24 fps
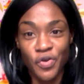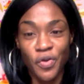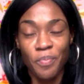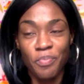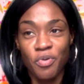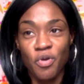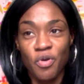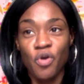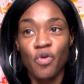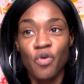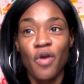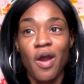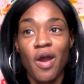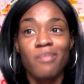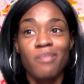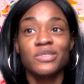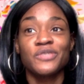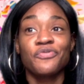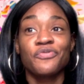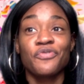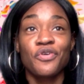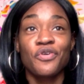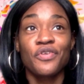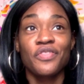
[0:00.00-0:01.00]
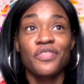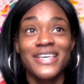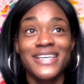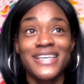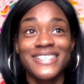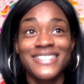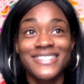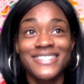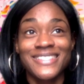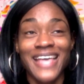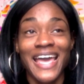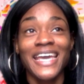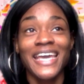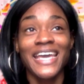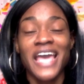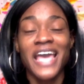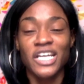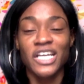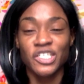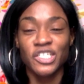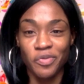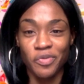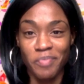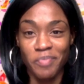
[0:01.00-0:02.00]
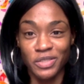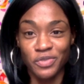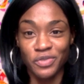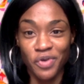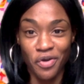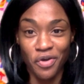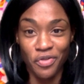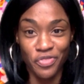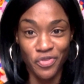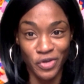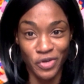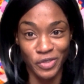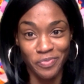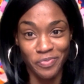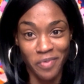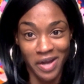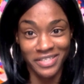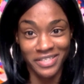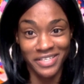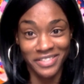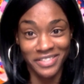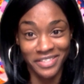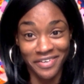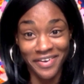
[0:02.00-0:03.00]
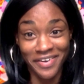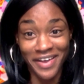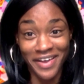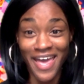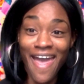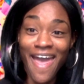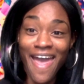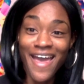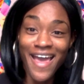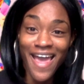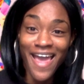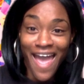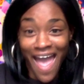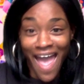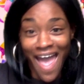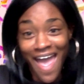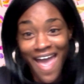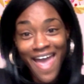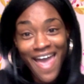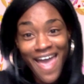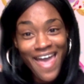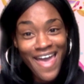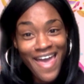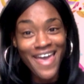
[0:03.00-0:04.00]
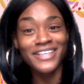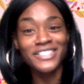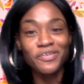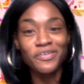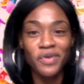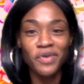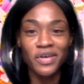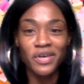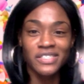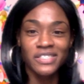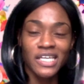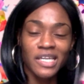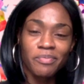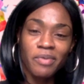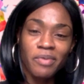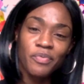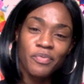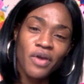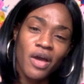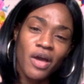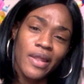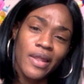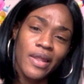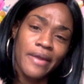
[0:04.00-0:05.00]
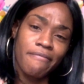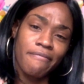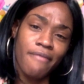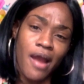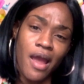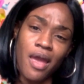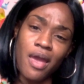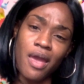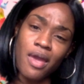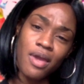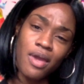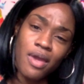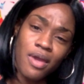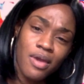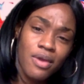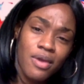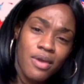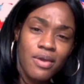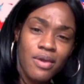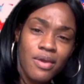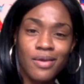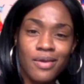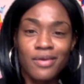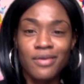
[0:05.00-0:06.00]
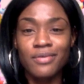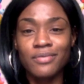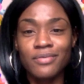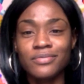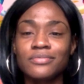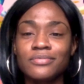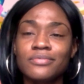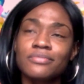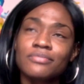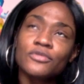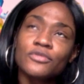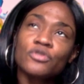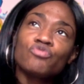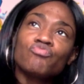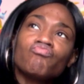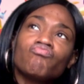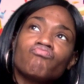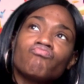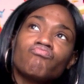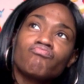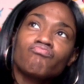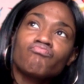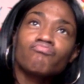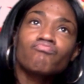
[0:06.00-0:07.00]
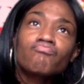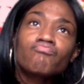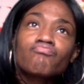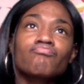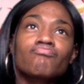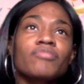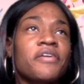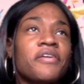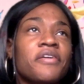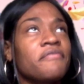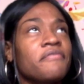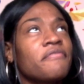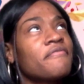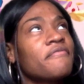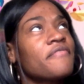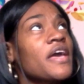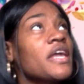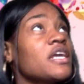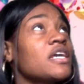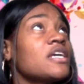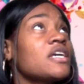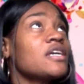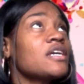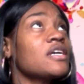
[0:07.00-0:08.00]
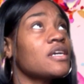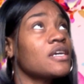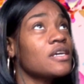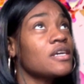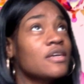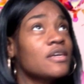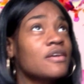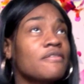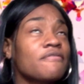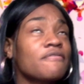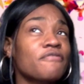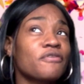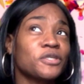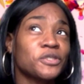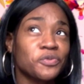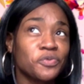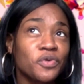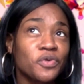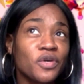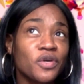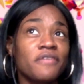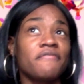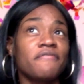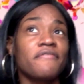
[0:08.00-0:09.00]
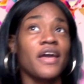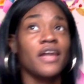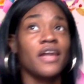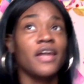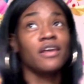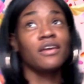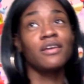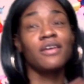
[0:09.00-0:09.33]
programs for the psychiatric mental health nurse practitioner. Hey, so we're going to celebrate, we're going to let it rain. Confetti, virtual confetti.